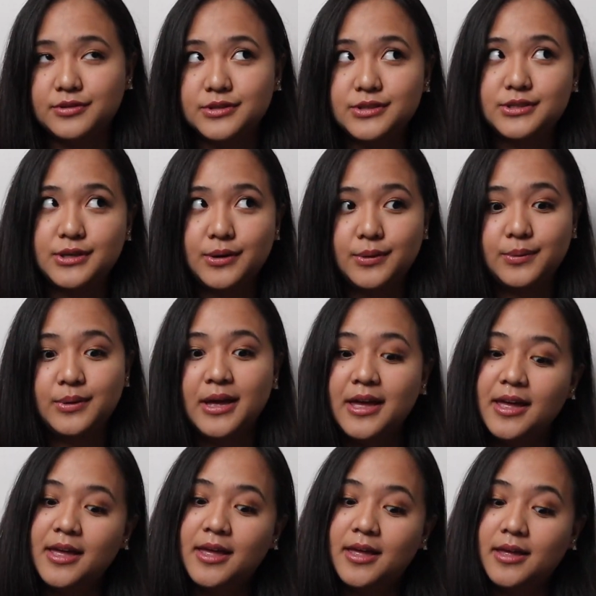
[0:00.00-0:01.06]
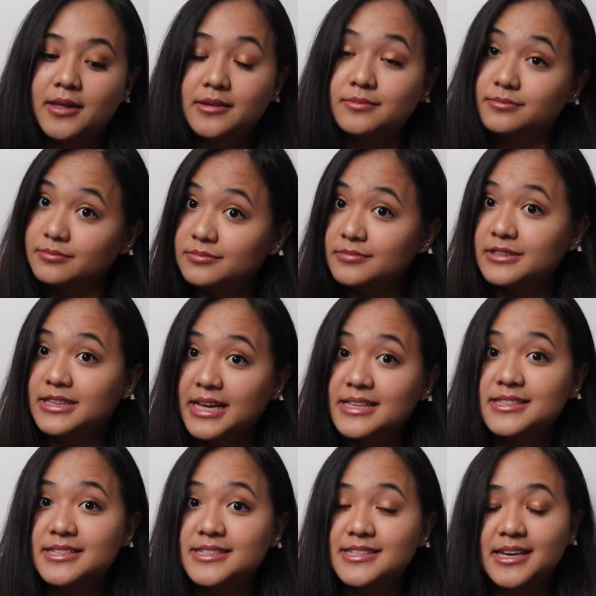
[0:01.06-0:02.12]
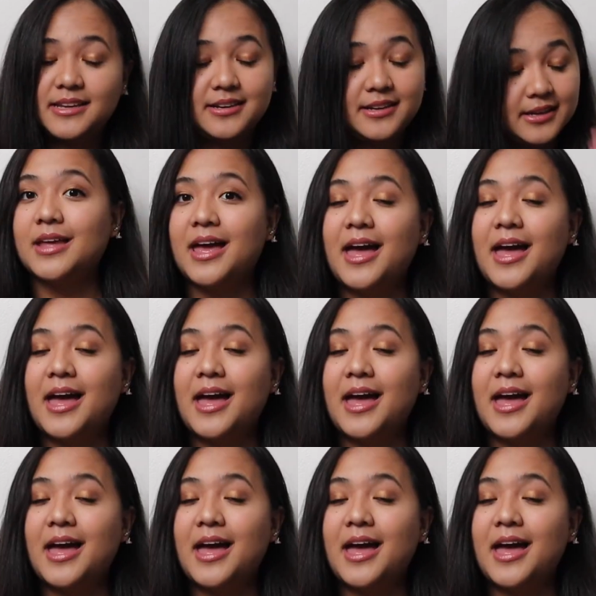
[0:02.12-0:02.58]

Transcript: so that's insane.